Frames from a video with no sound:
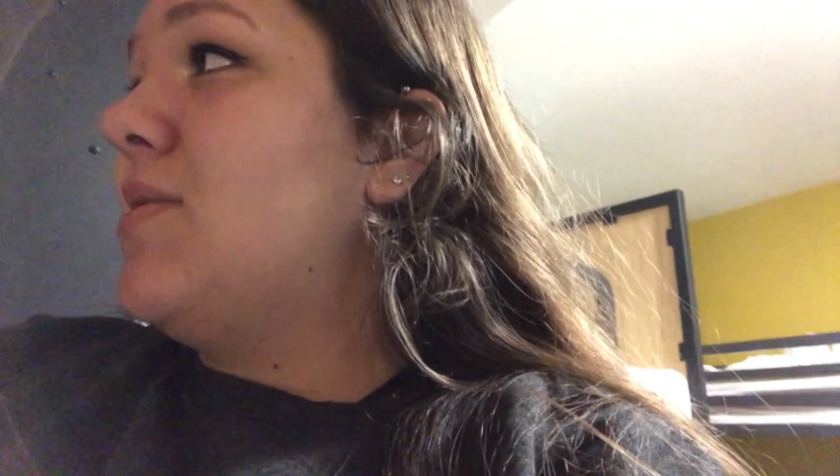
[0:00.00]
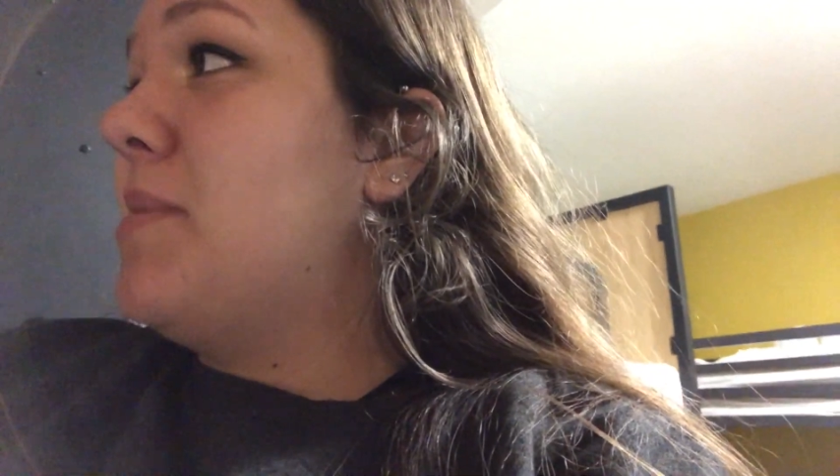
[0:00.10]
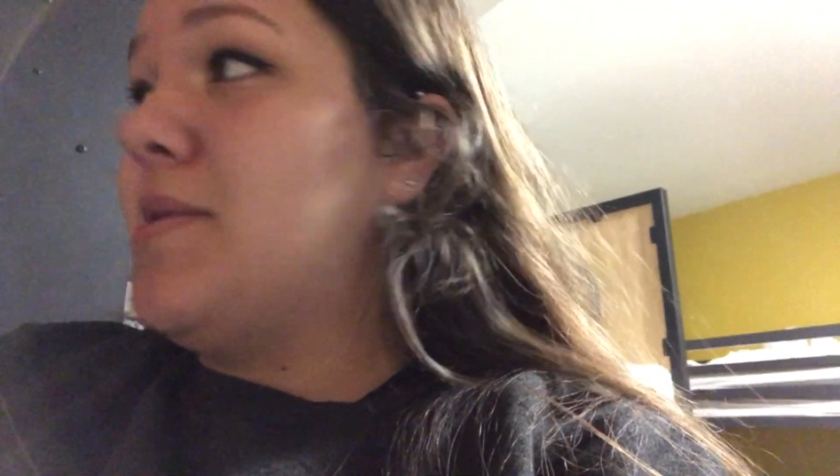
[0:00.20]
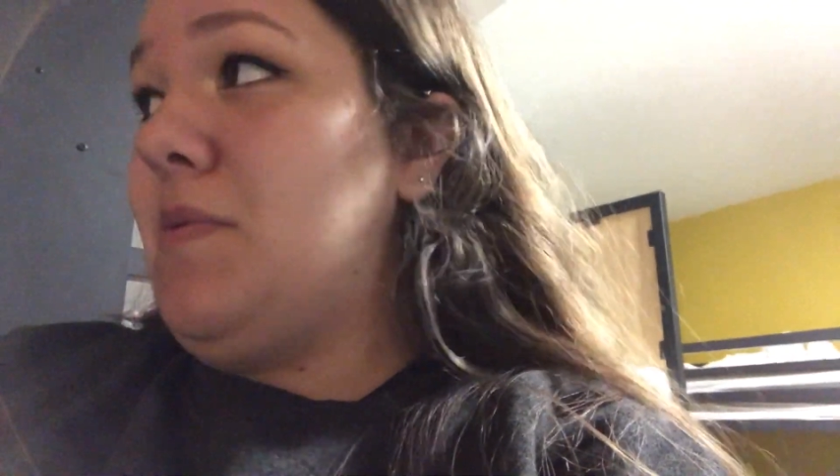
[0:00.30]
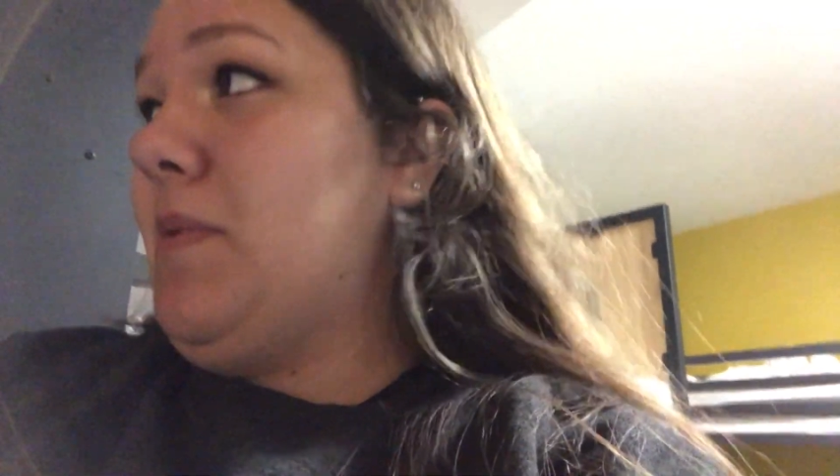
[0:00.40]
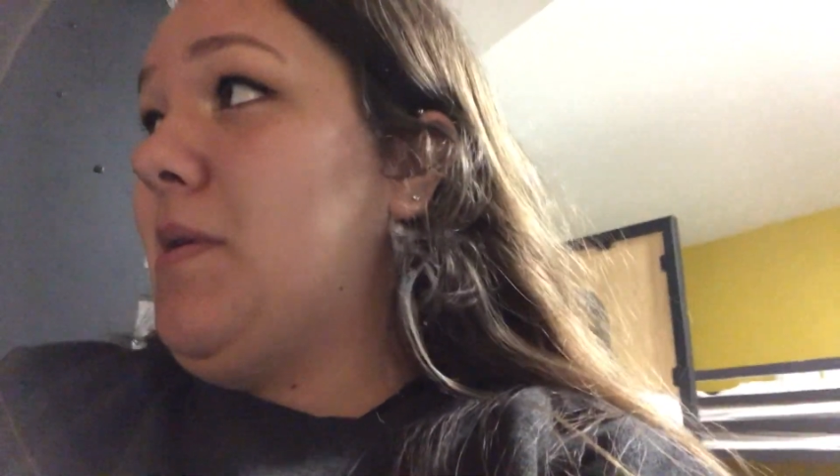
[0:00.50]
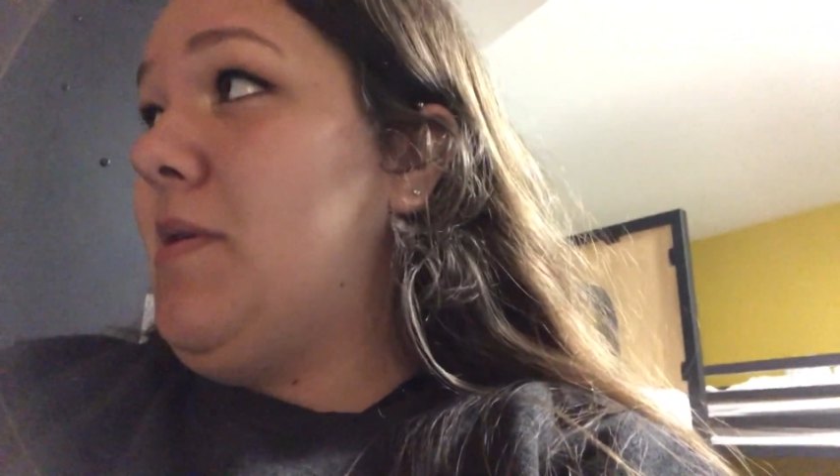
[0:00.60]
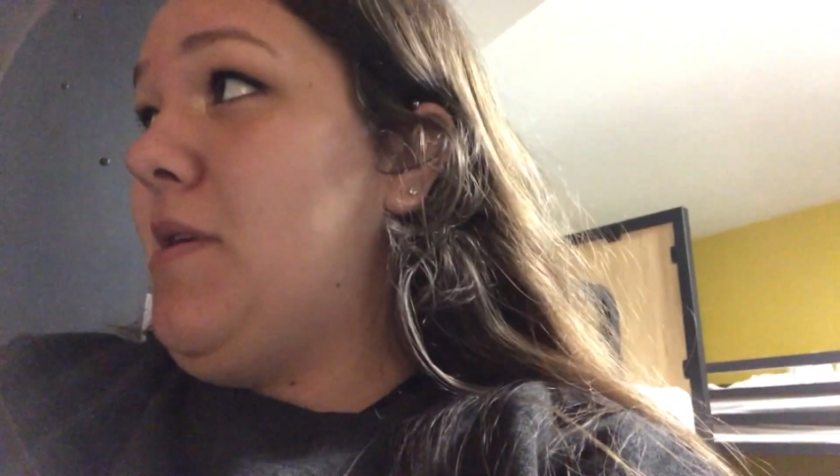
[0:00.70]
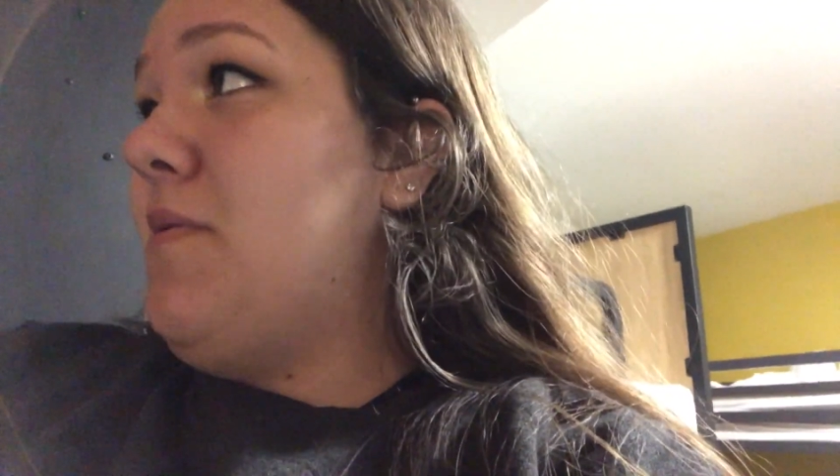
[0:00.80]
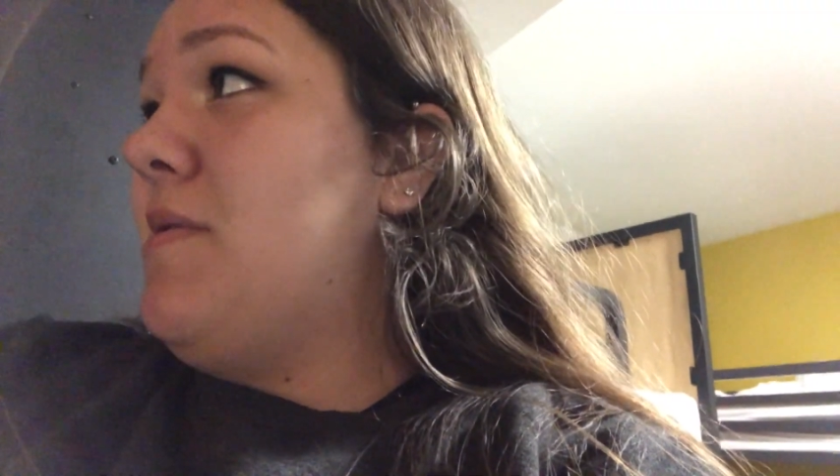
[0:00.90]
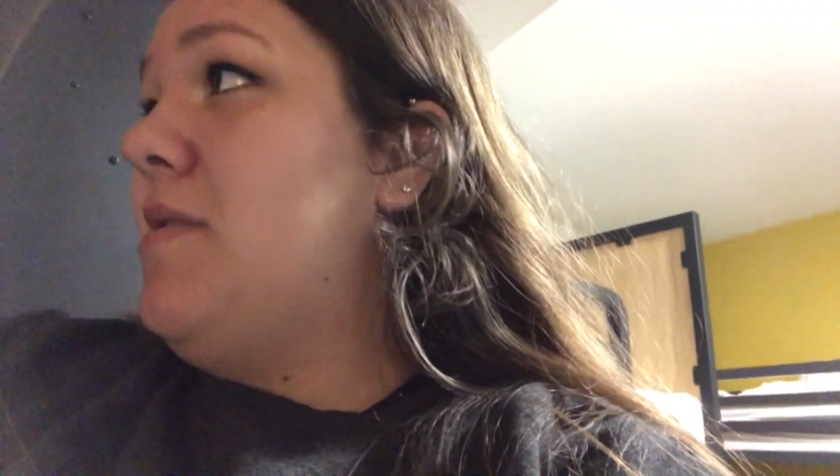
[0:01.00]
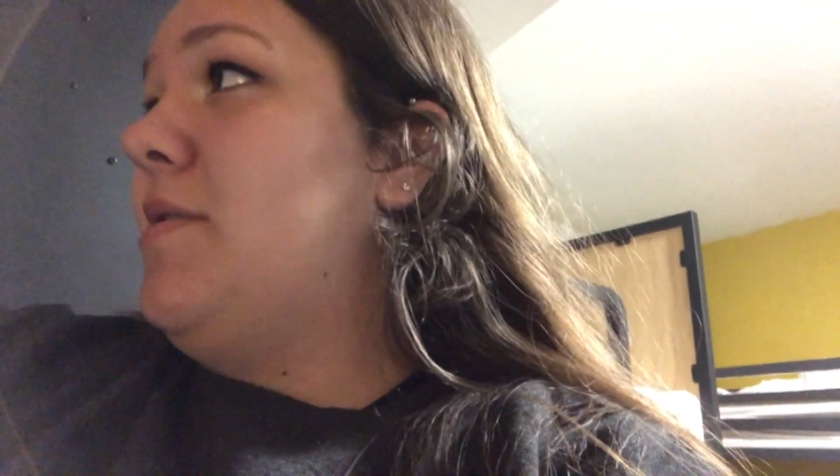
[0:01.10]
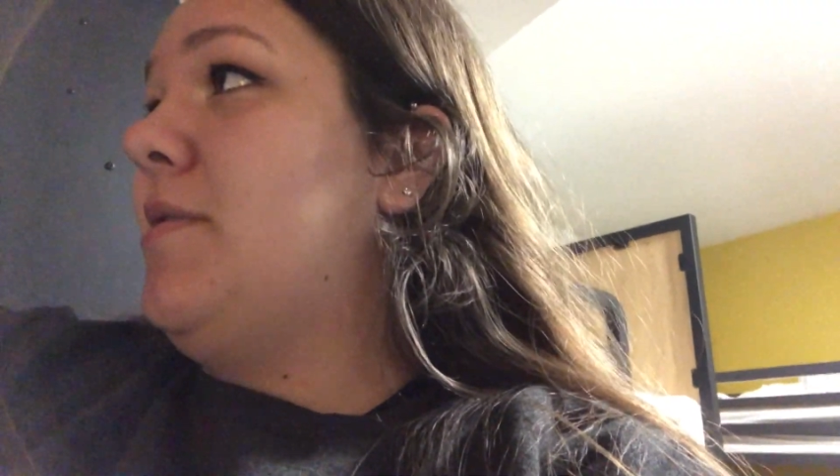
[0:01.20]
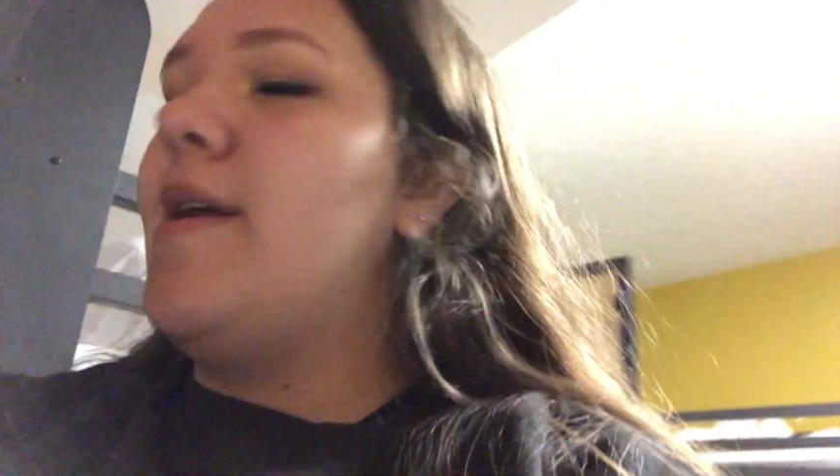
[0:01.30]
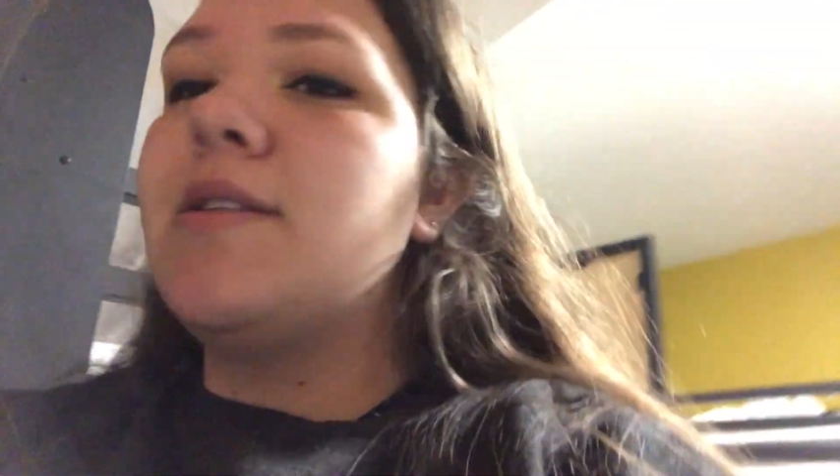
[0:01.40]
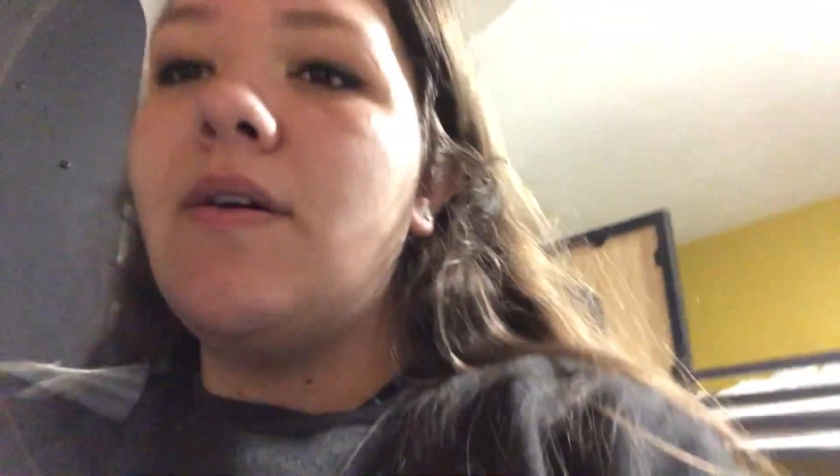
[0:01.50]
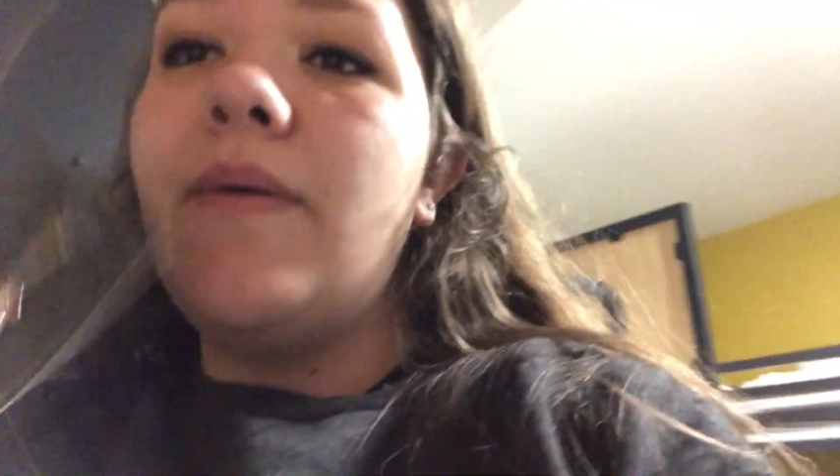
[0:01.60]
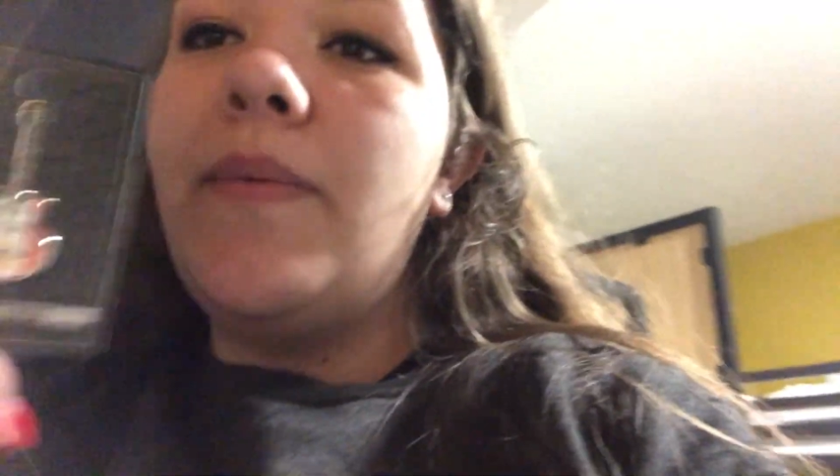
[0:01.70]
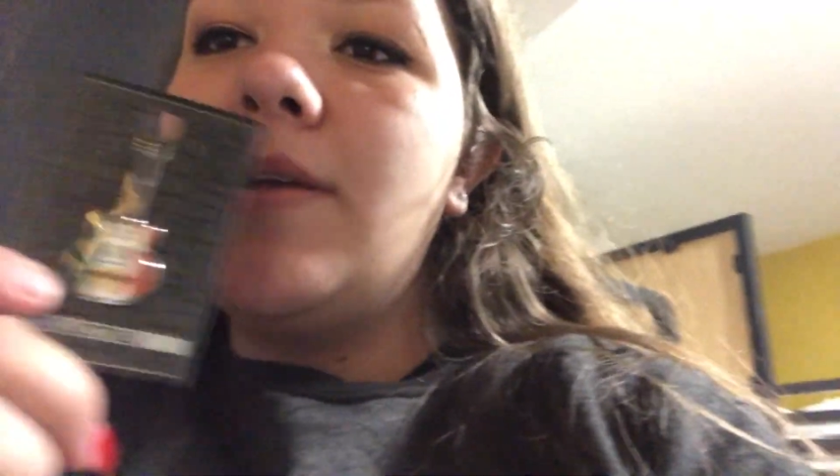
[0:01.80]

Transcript: so that's what we're gonna do. Right, so